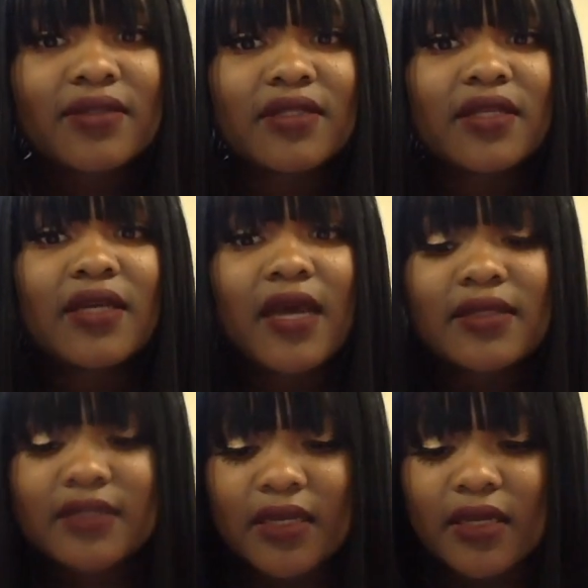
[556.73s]
Study
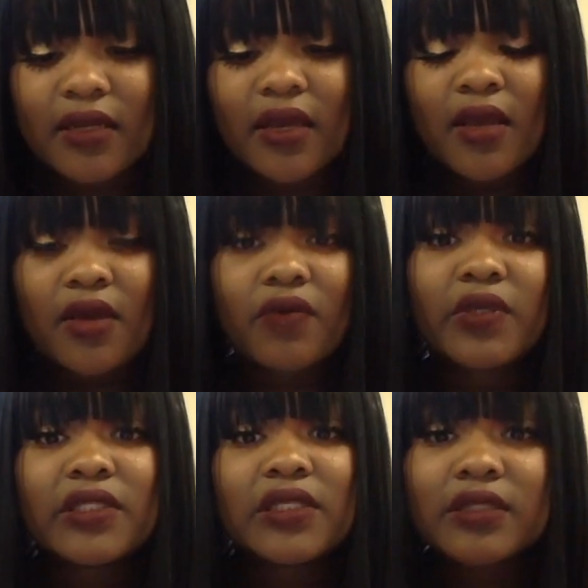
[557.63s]
guides done,
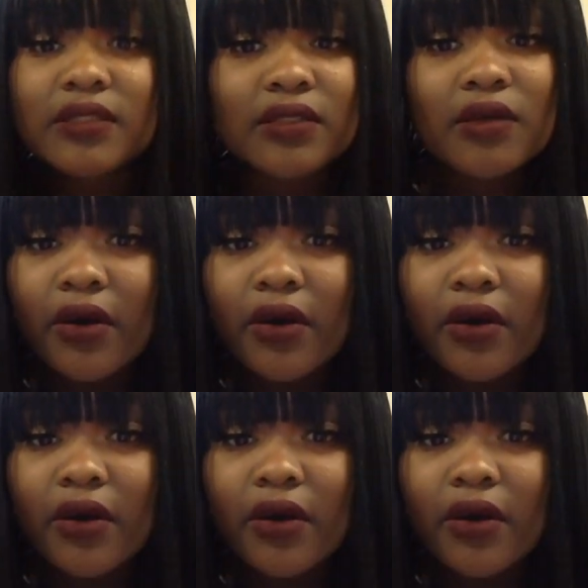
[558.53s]
Quizlets